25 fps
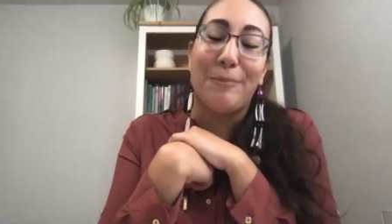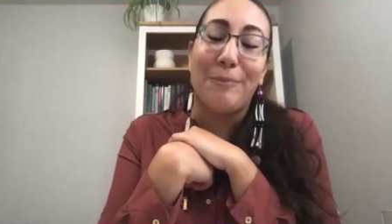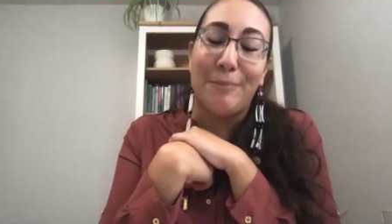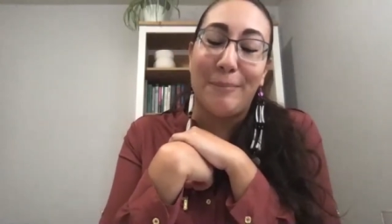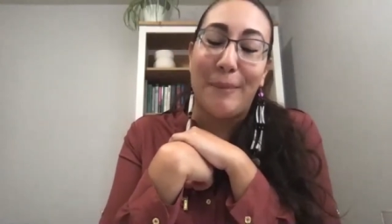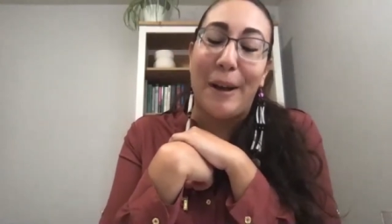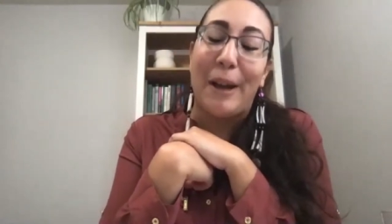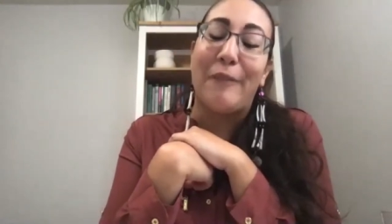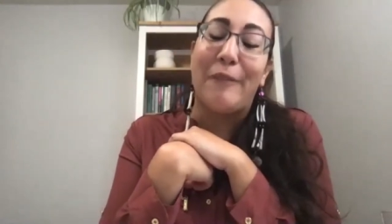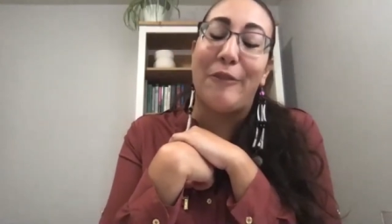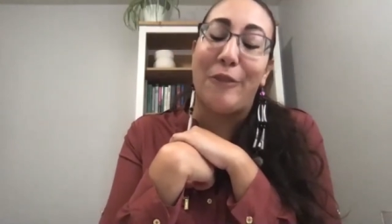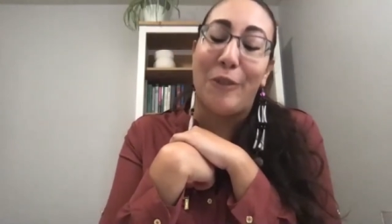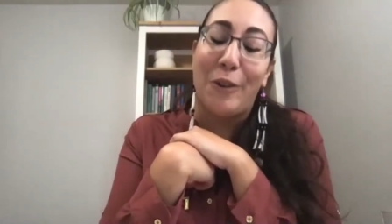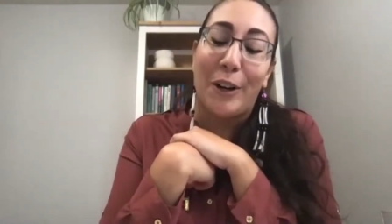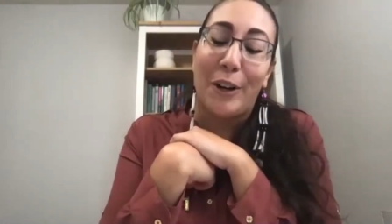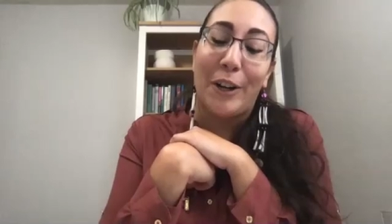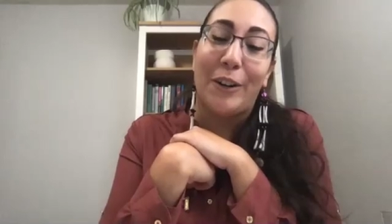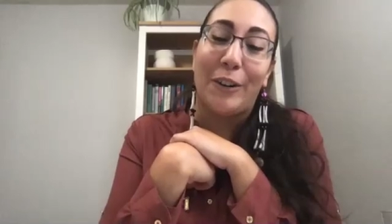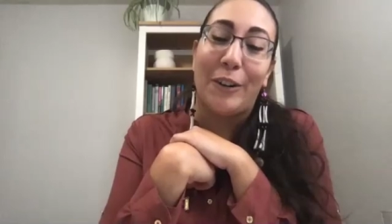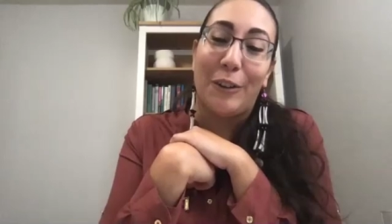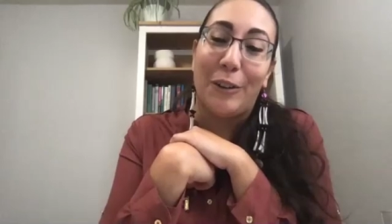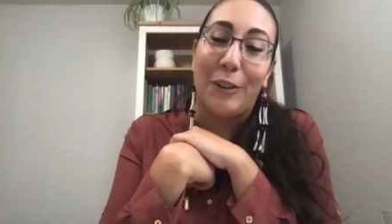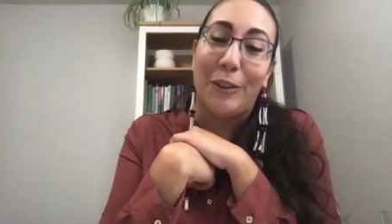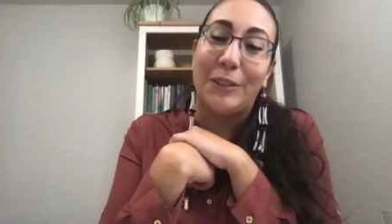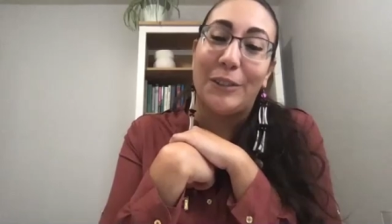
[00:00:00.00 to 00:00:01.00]
my
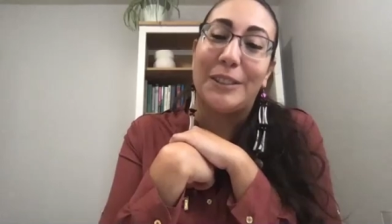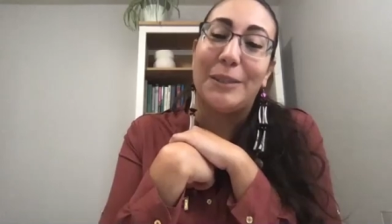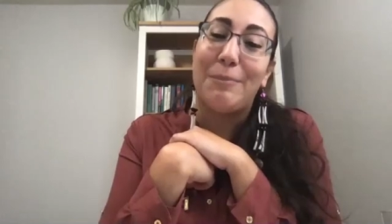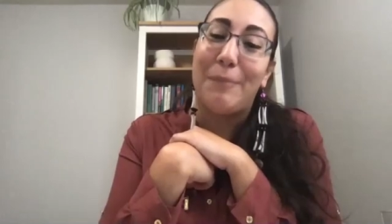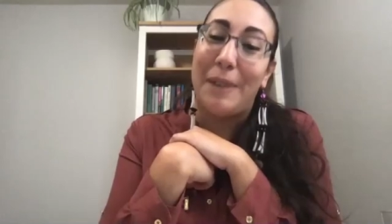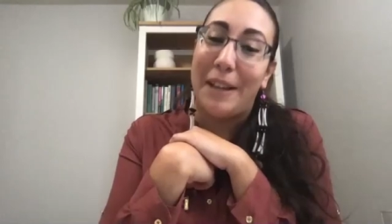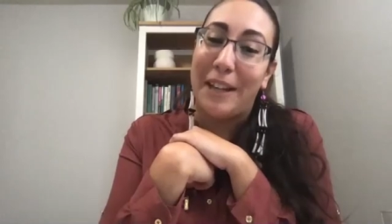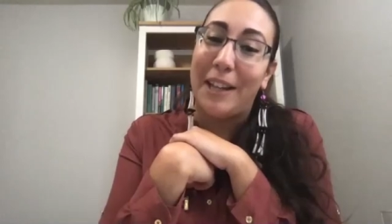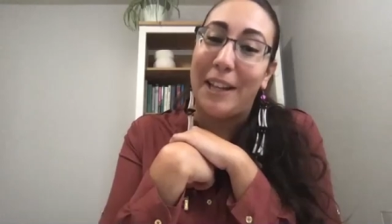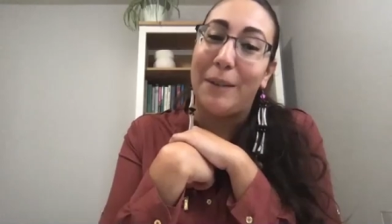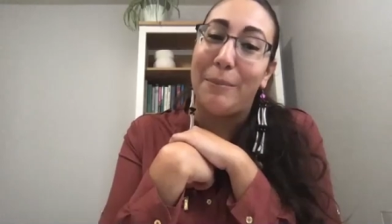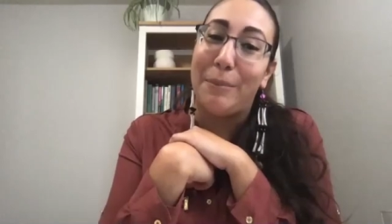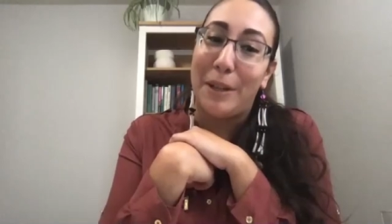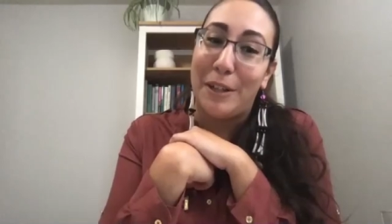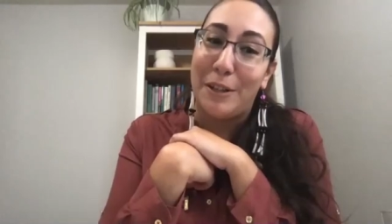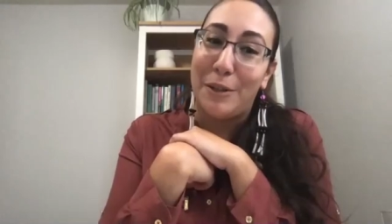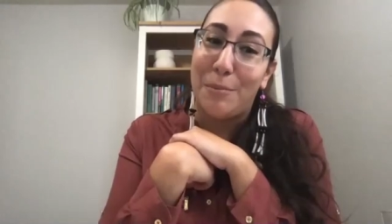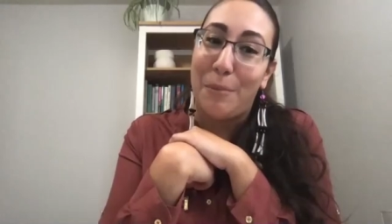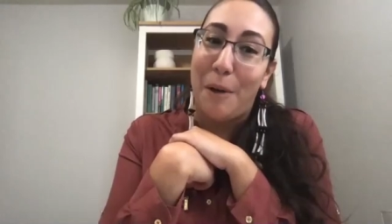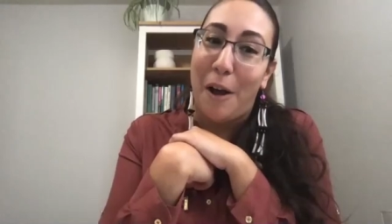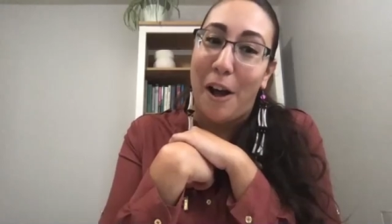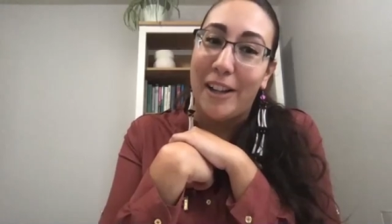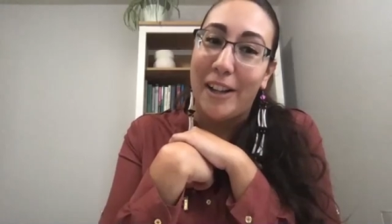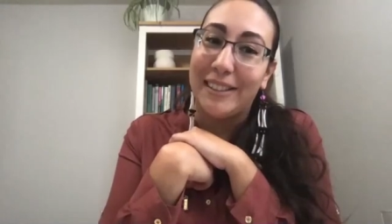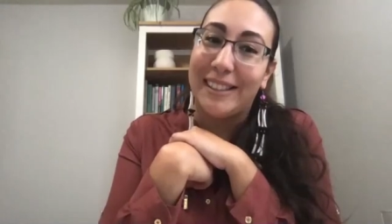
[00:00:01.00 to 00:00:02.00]
four-year-old making pinch
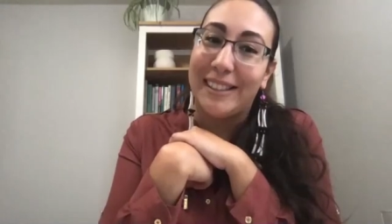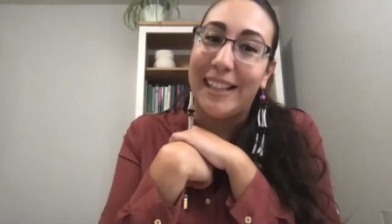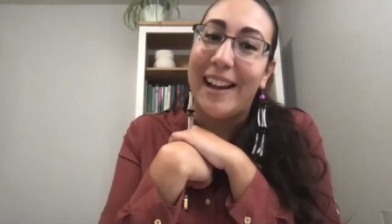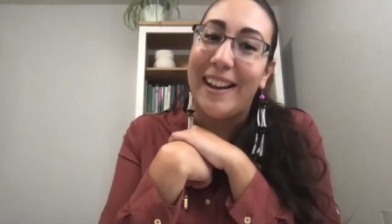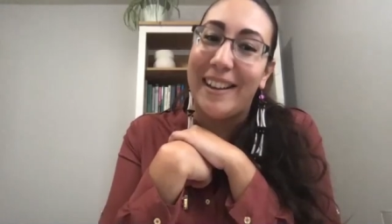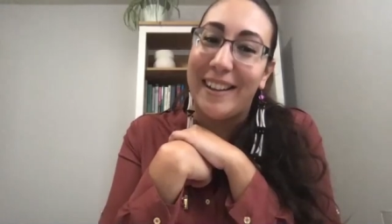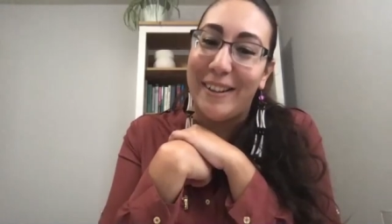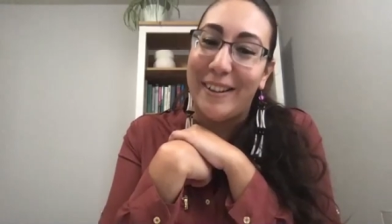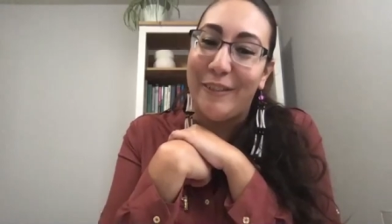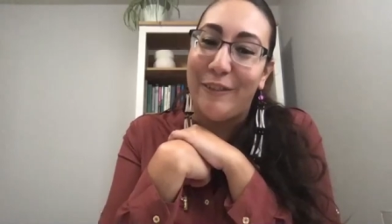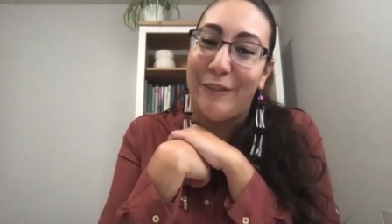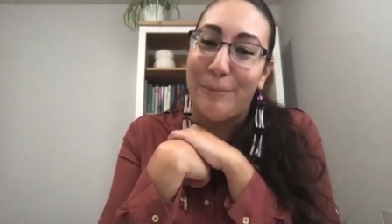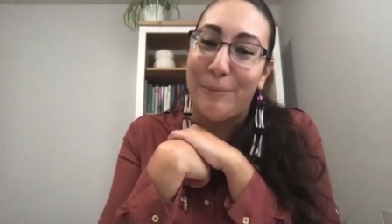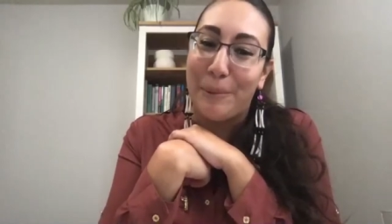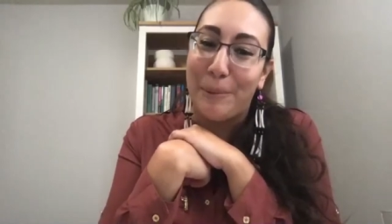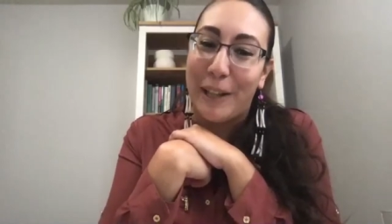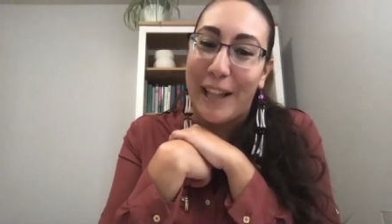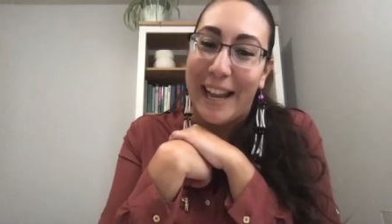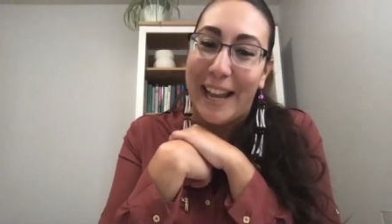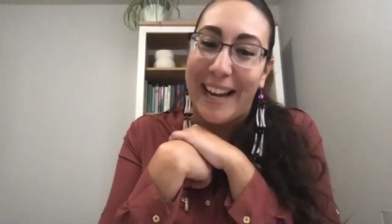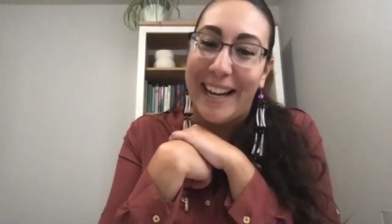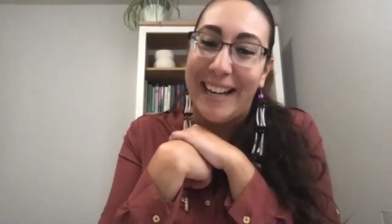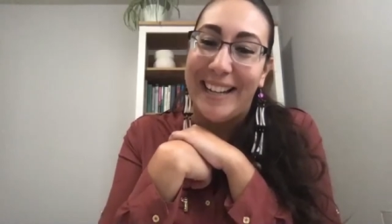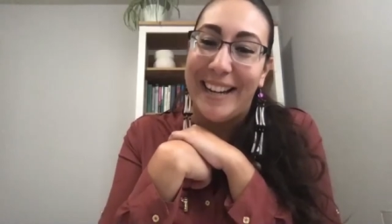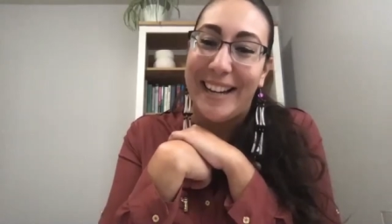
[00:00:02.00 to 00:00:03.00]
pots out of
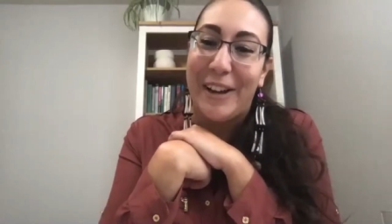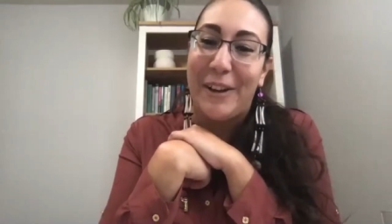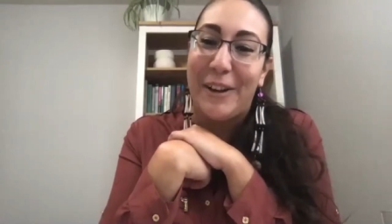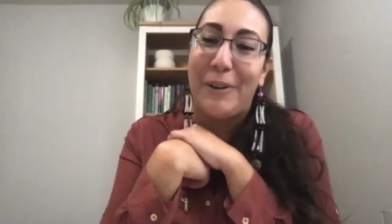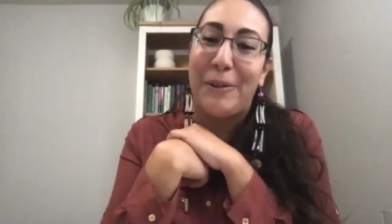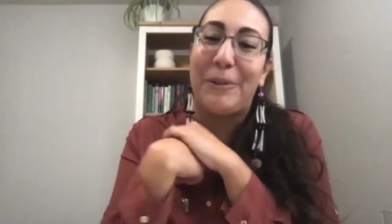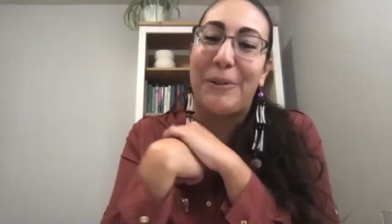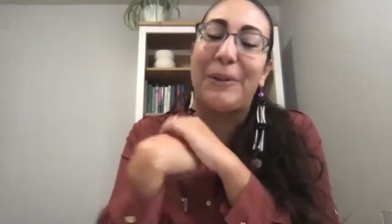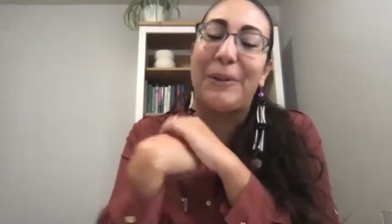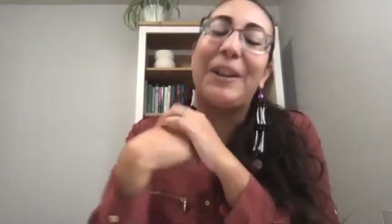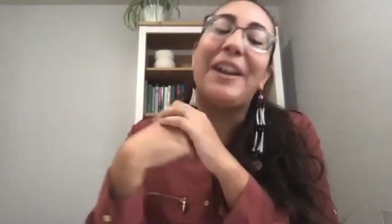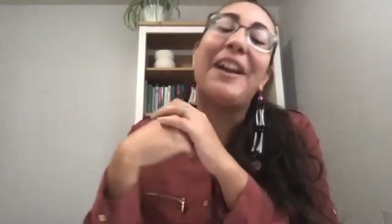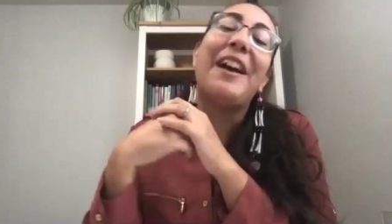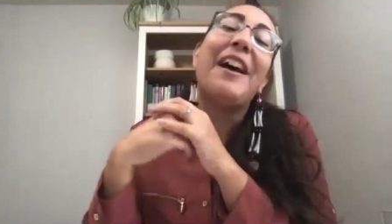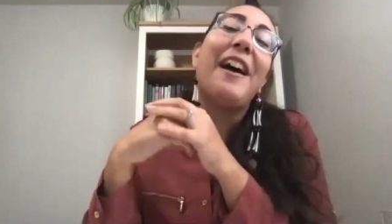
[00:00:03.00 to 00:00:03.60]
Play-Doh